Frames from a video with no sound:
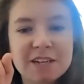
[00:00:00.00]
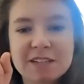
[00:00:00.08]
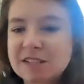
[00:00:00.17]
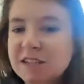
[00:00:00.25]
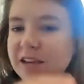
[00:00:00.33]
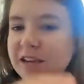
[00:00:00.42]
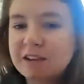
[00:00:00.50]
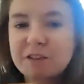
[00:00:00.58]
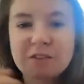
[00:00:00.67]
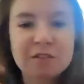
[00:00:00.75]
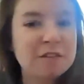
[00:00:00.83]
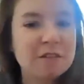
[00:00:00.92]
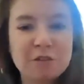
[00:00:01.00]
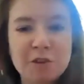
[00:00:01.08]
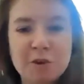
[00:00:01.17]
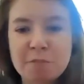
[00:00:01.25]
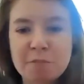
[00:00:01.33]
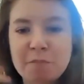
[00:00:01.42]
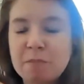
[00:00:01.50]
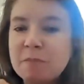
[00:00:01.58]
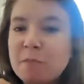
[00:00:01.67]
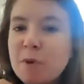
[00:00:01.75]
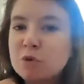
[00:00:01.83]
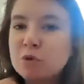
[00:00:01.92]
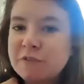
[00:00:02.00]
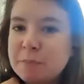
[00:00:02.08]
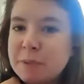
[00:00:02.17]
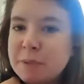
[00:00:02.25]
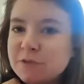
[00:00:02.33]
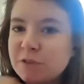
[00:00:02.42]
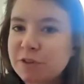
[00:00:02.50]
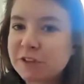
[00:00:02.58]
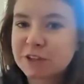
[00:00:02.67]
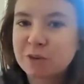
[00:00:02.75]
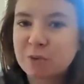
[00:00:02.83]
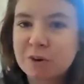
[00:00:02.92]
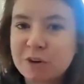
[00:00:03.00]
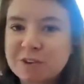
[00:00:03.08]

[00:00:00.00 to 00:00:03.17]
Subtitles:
It's like the most peaceful thing in the world.